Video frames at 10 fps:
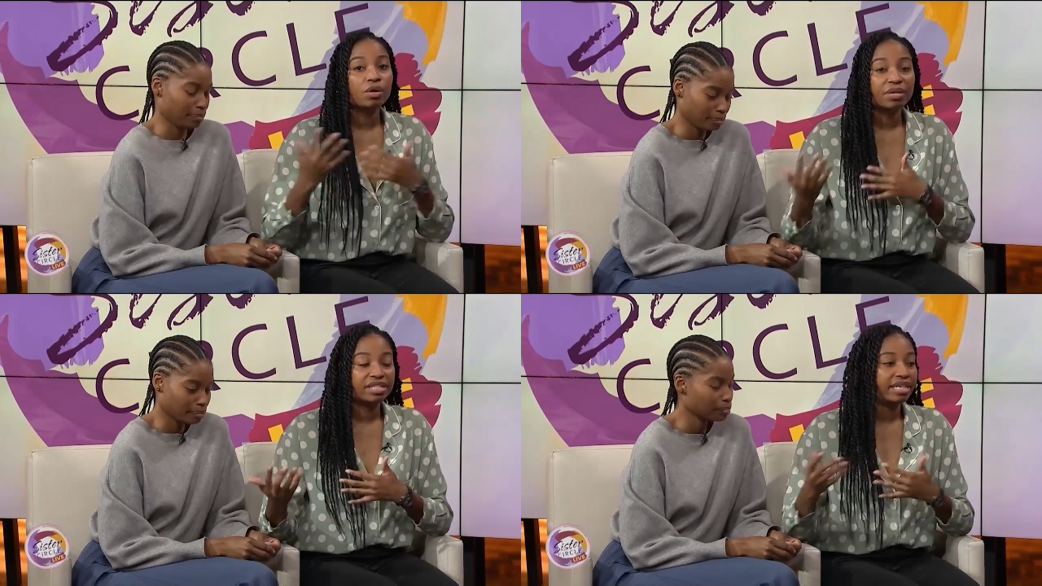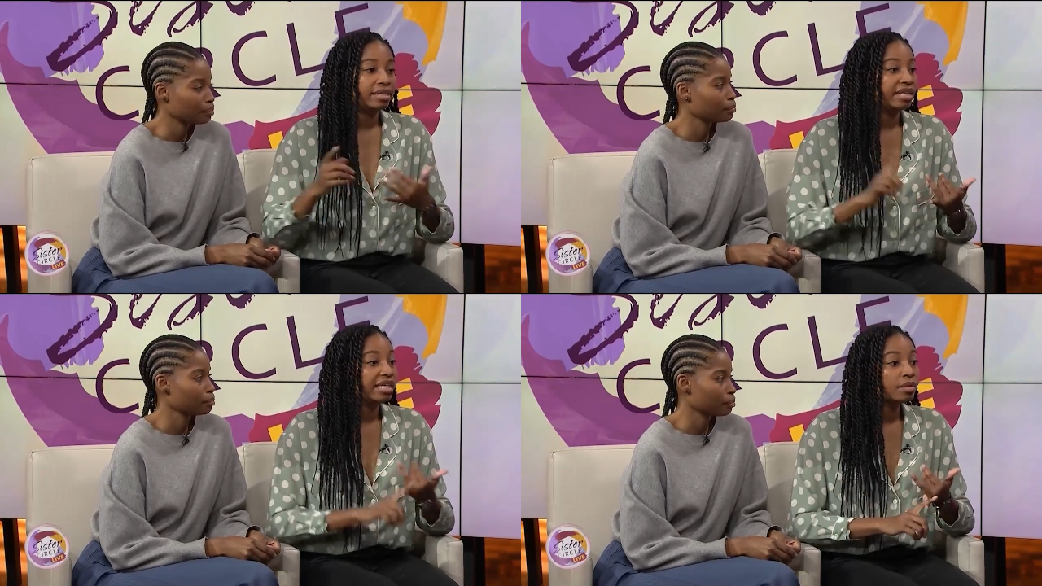Speaker 1: we always
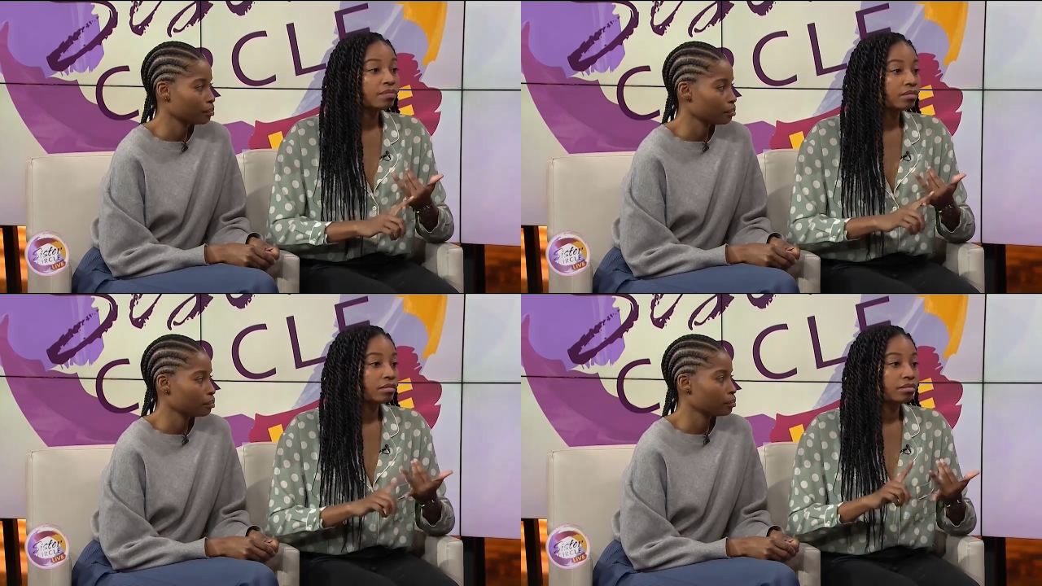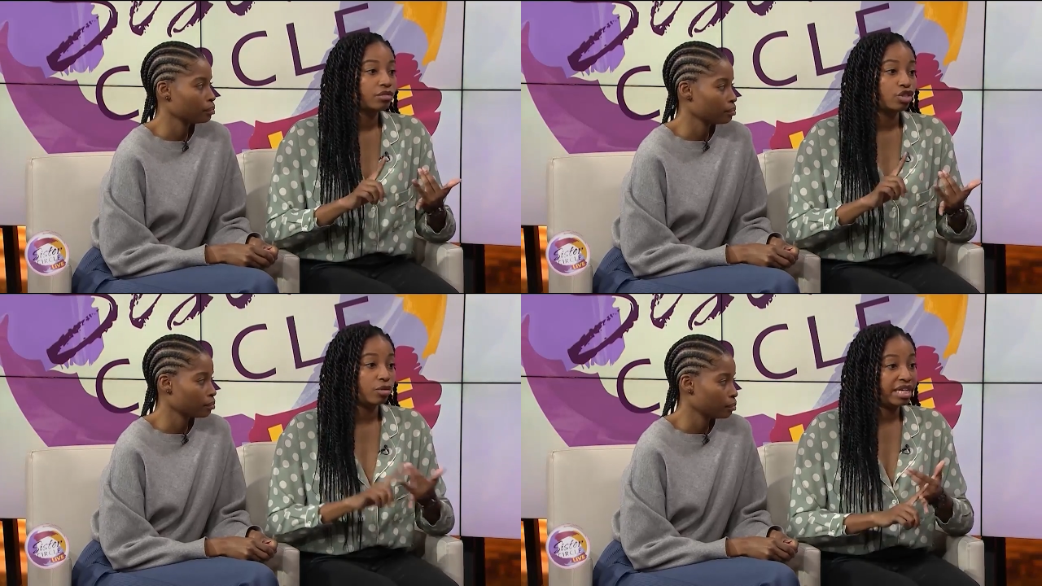say team
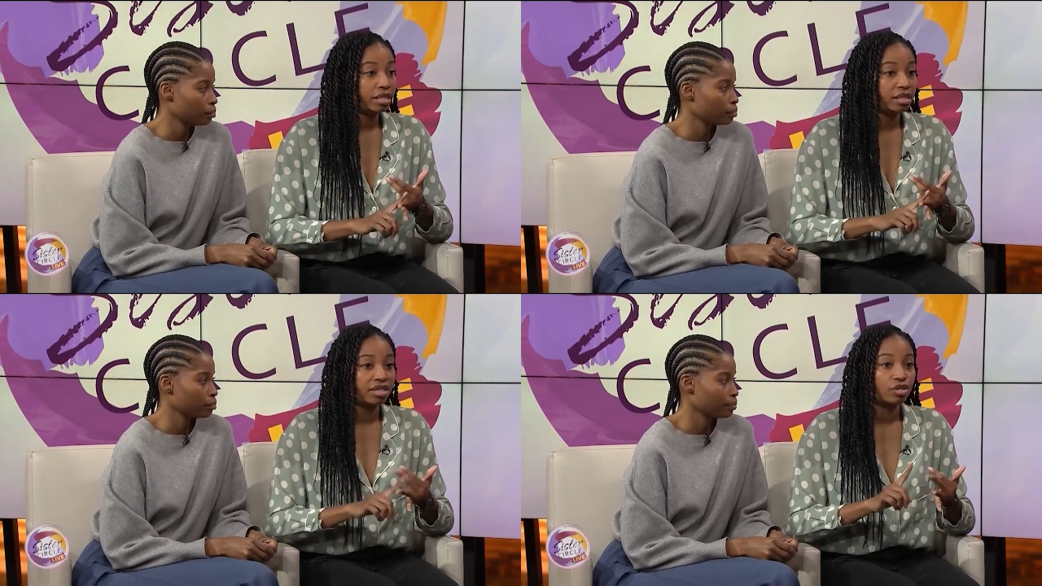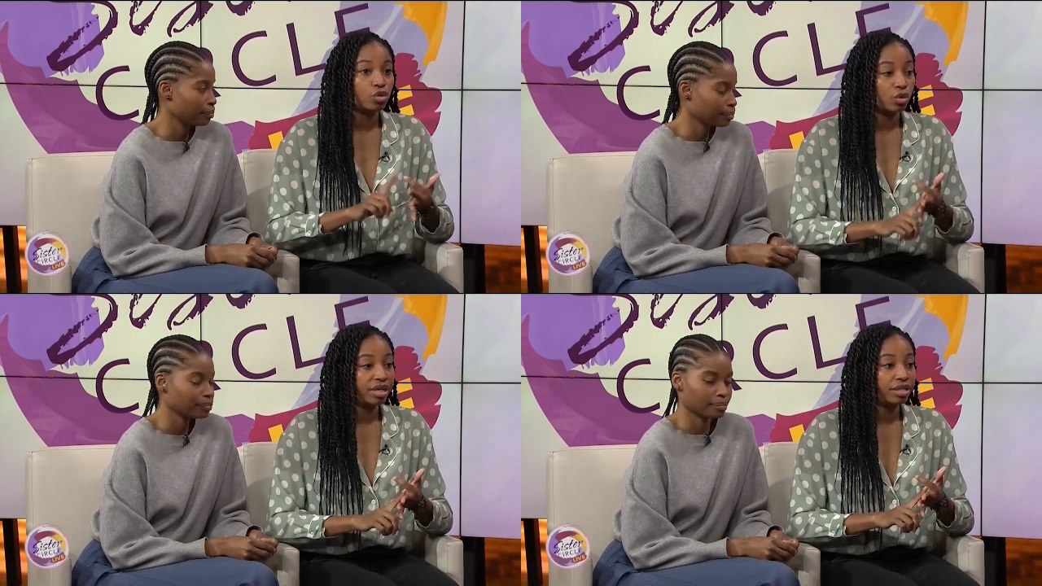traits and
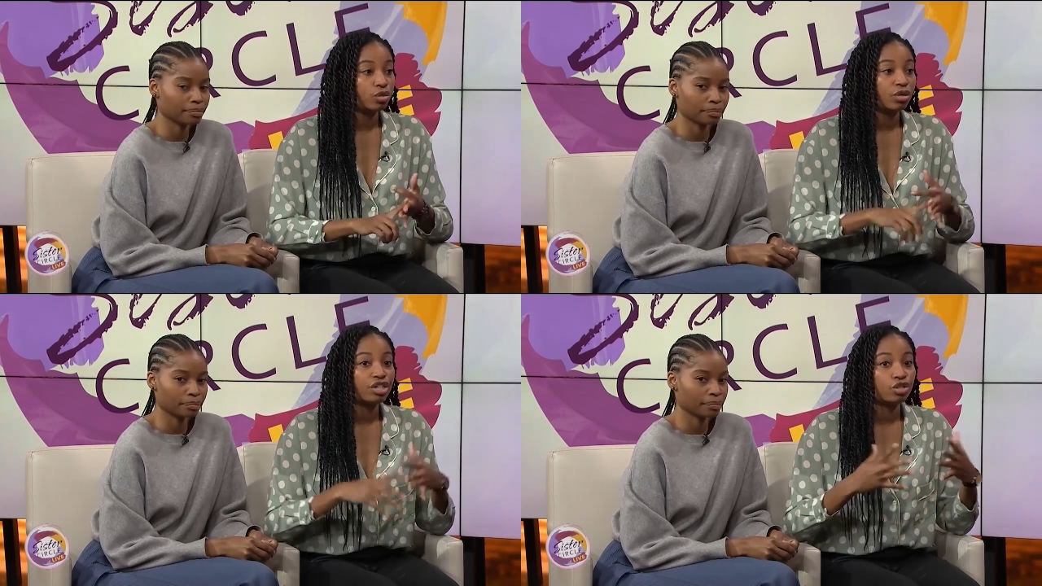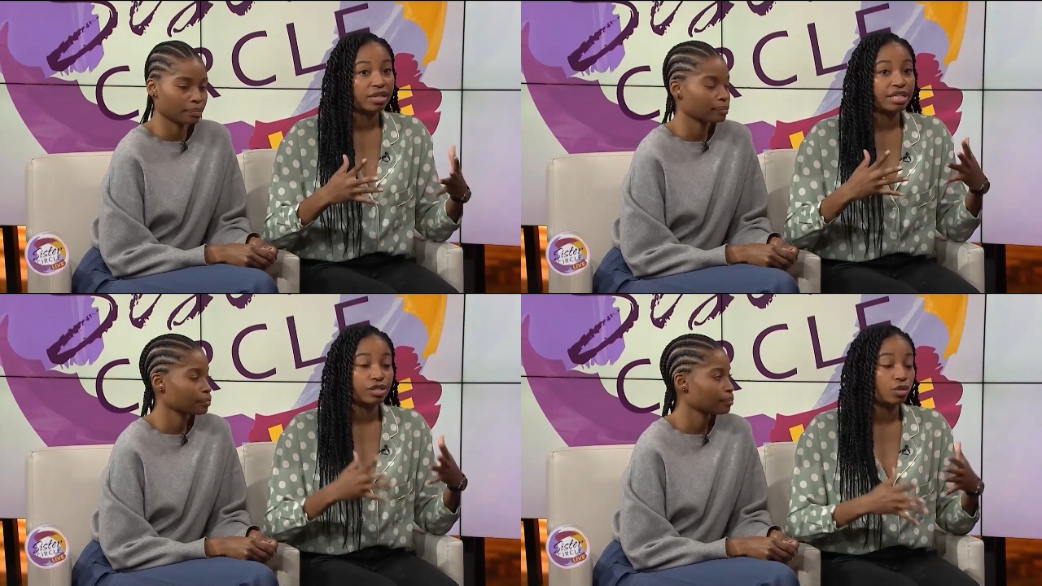stories. So our
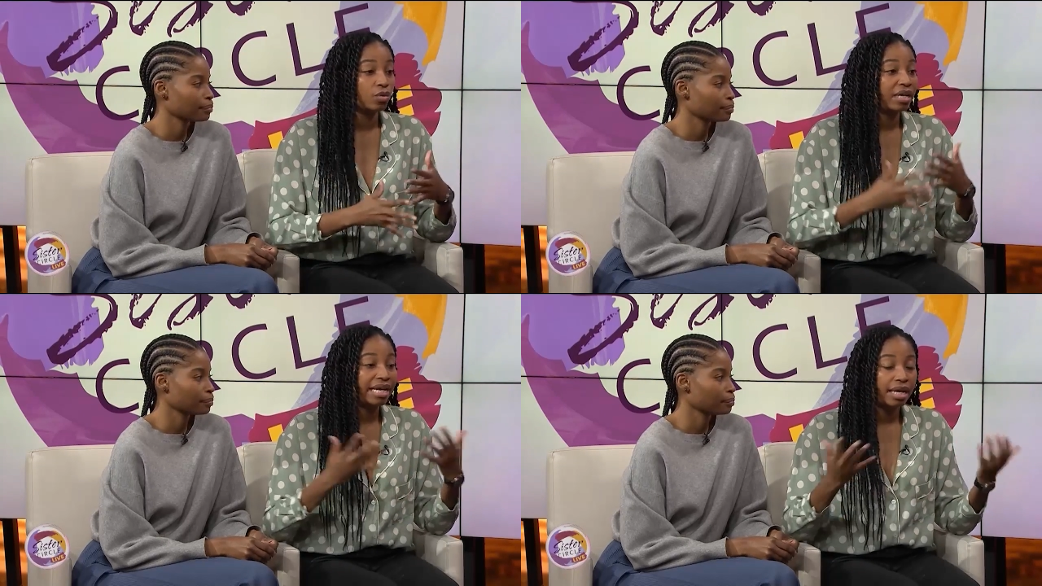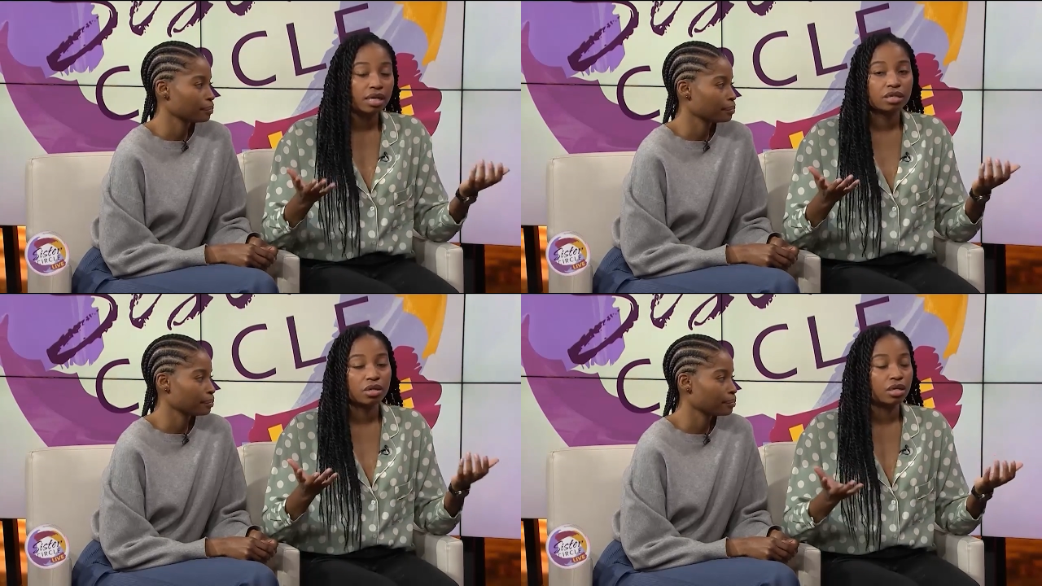traits, so
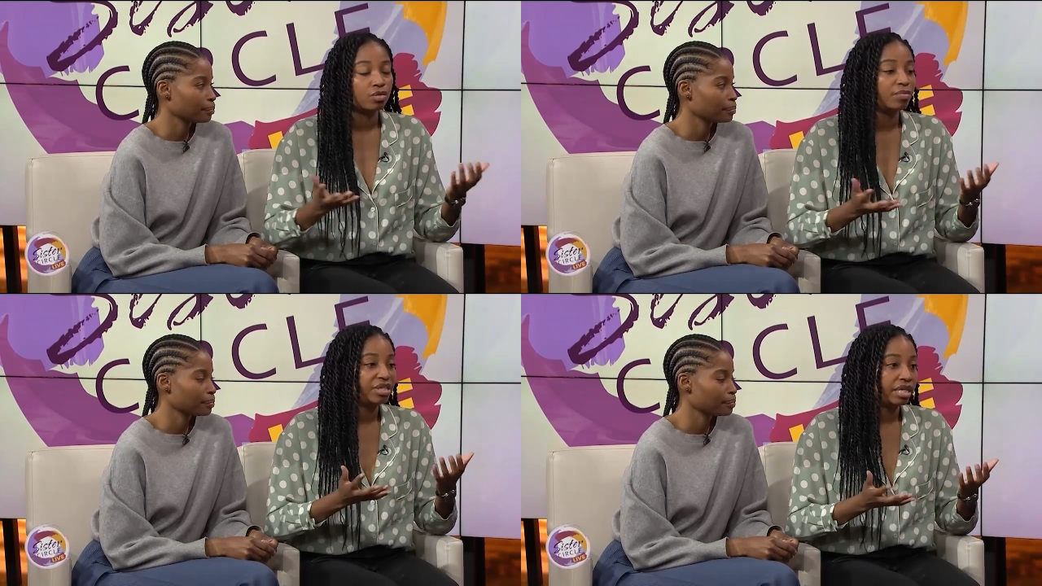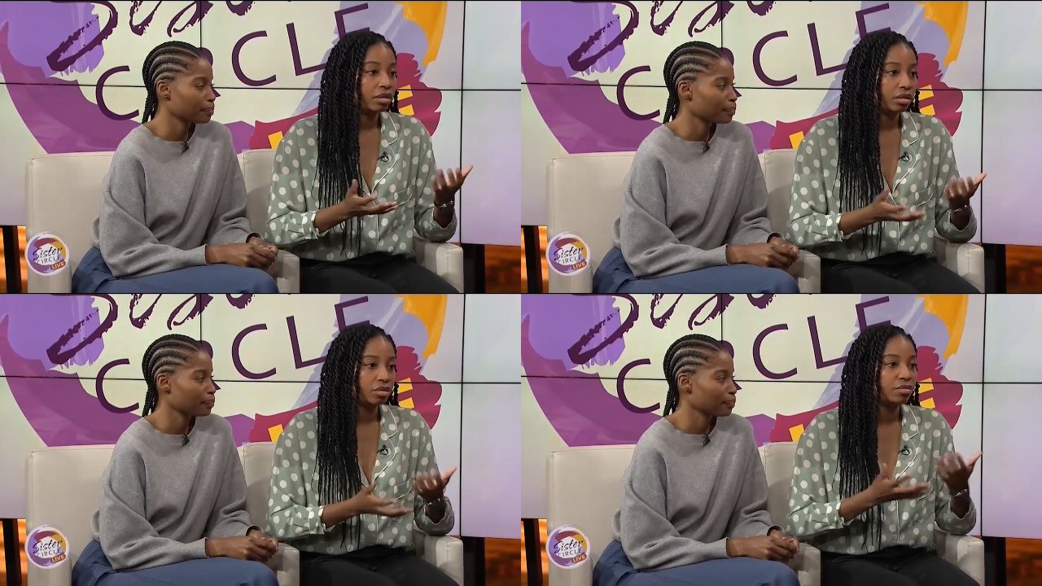again, our dolls
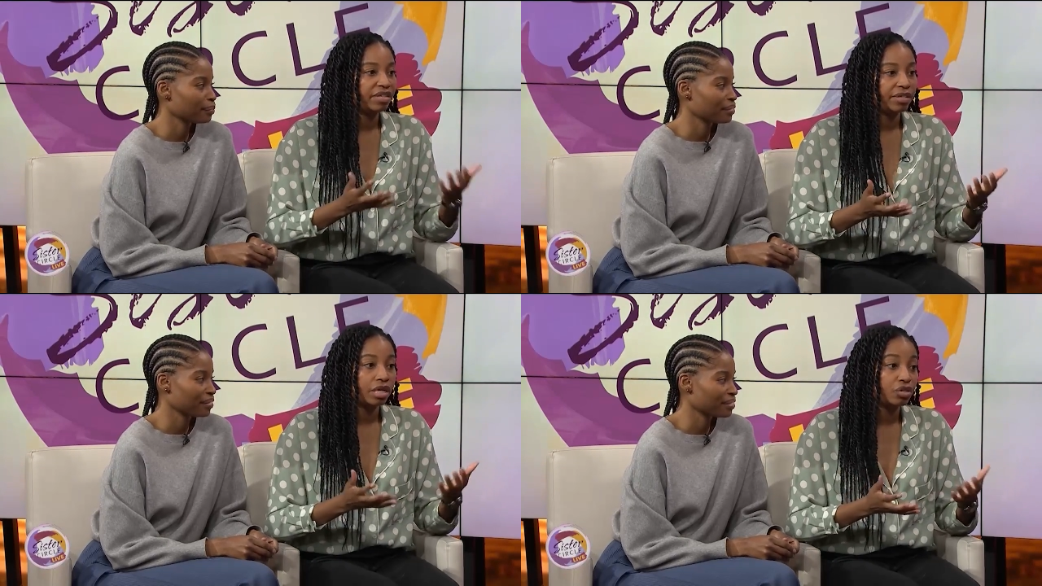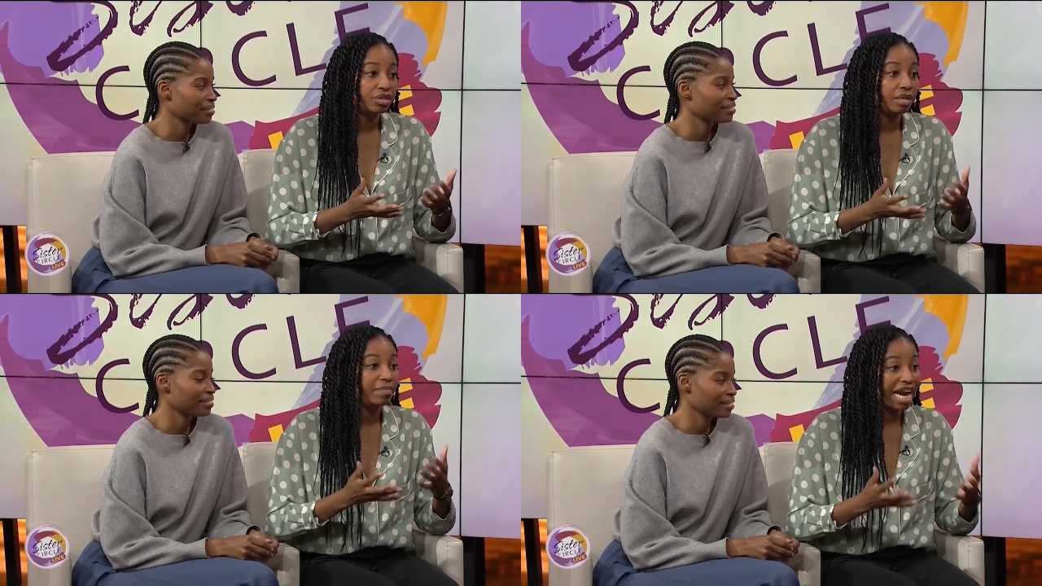represent girls from different countries and